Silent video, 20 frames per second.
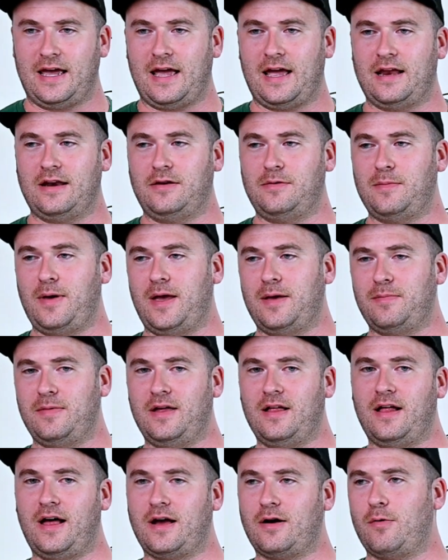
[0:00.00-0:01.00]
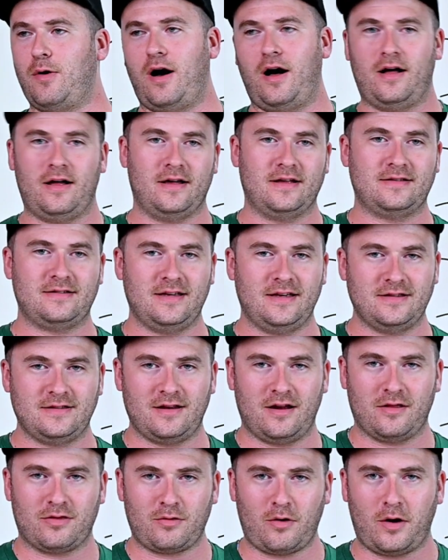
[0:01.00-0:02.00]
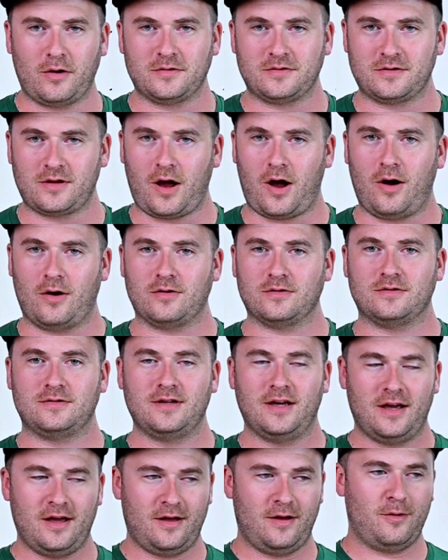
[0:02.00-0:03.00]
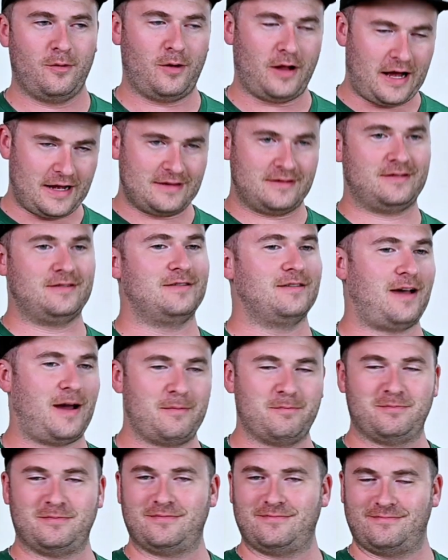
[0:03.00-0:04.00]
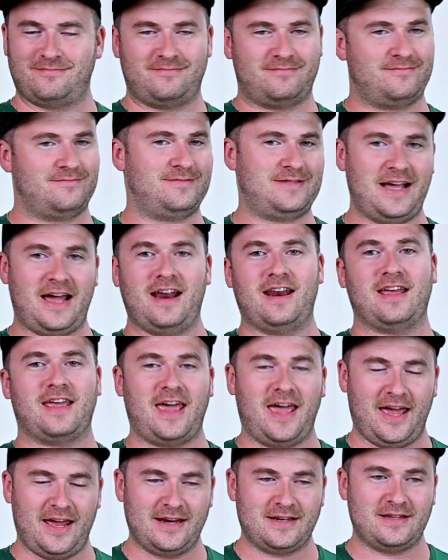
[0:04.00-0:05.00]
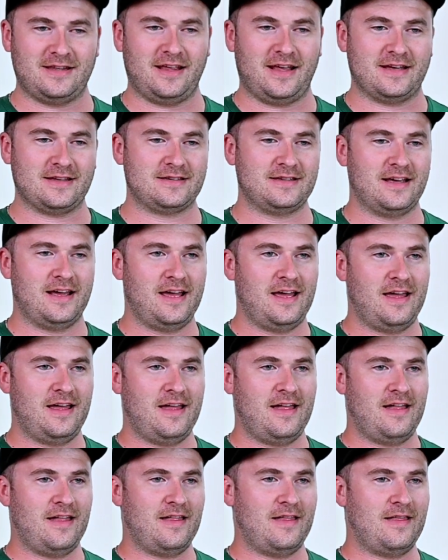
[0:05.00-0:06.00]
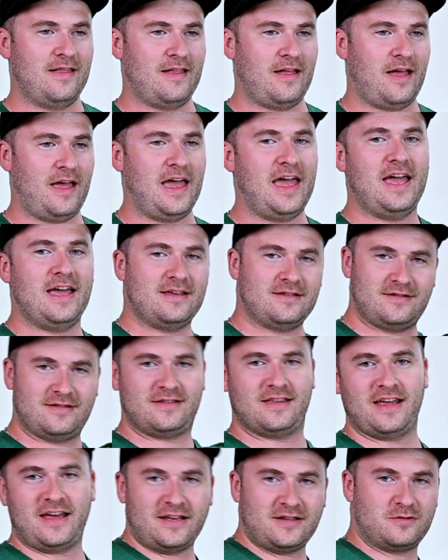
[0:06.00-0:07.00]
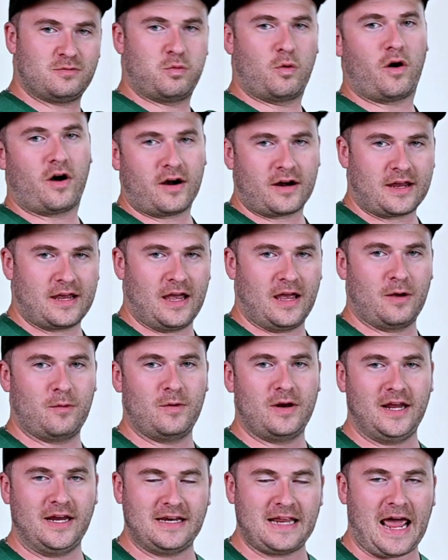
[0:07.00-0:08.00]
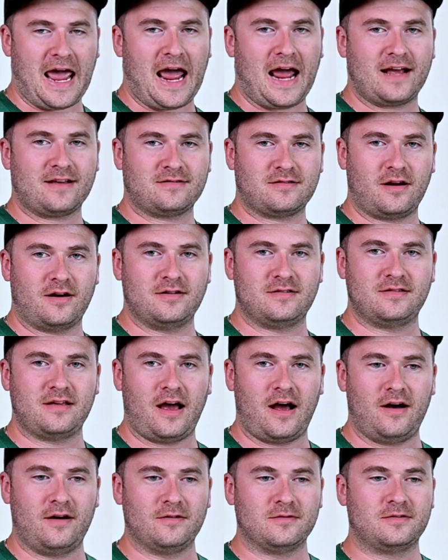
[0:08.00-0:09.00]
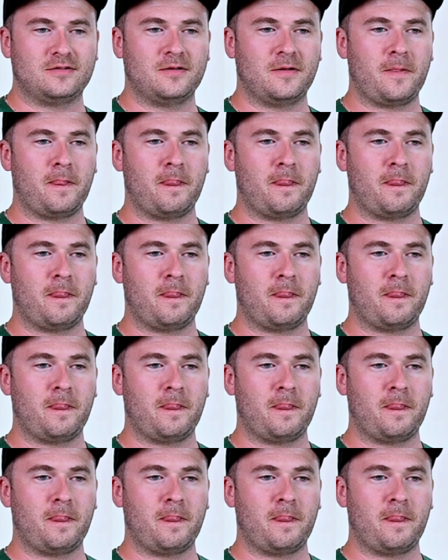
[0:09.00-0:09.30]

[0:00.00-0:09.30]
And you may be like, well, it's easy to throw stones. Well, I'm dedicated to this. Is this working? We need to ask ourselves.